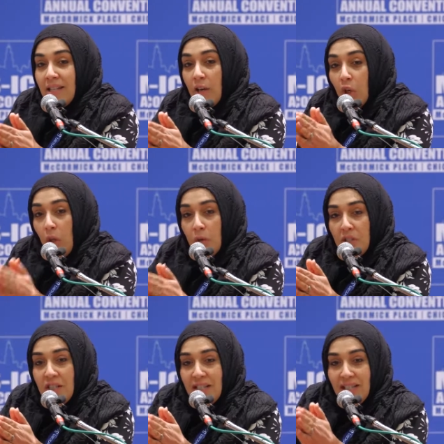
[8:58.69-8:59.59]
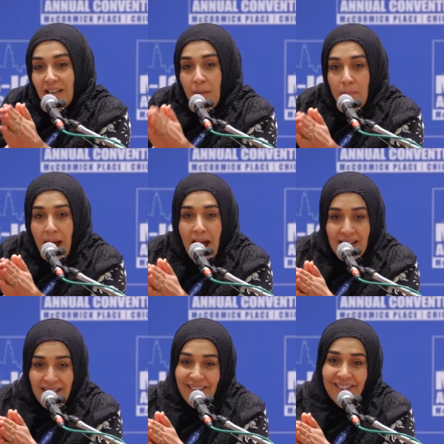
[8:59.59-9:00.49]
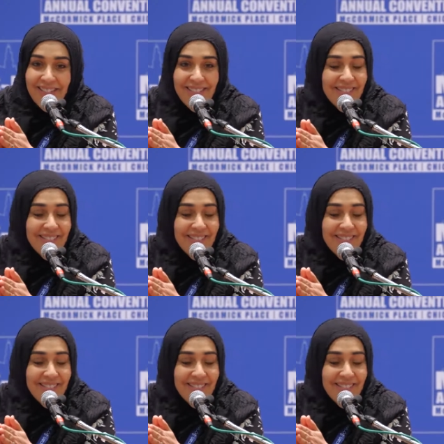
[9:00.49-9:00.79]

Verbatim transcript: their closest companion.